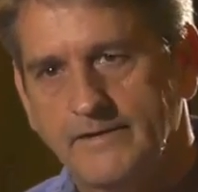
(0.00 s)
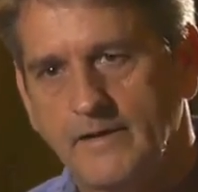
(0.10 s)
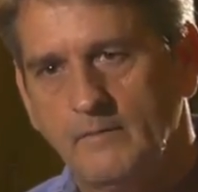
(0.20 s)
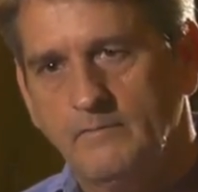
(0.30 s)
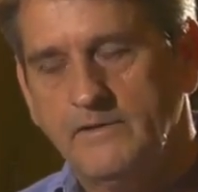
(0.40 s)

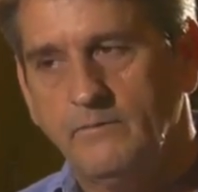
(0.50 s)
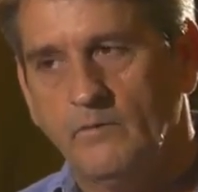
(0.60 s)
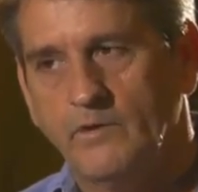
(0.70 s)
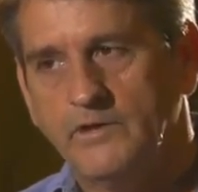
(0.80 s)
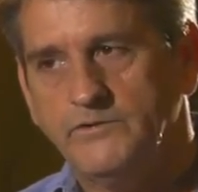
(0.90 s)
company
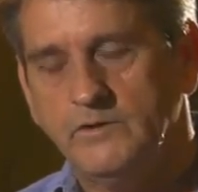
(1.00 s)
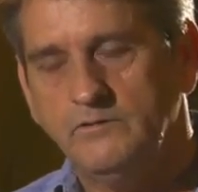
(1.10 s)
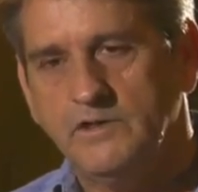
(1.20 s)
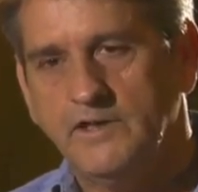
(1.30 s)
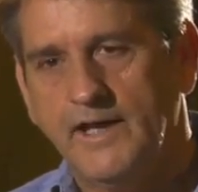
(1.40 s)
for his
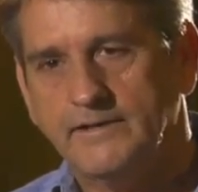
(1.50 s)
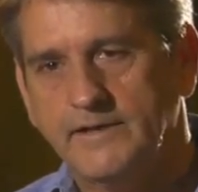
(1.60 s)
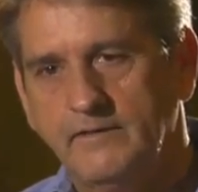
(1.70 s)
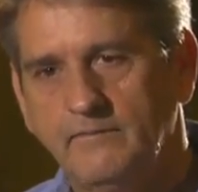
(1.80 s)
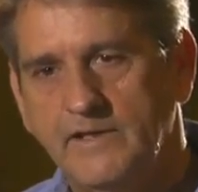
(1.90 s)
union
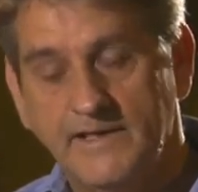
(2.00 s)
activity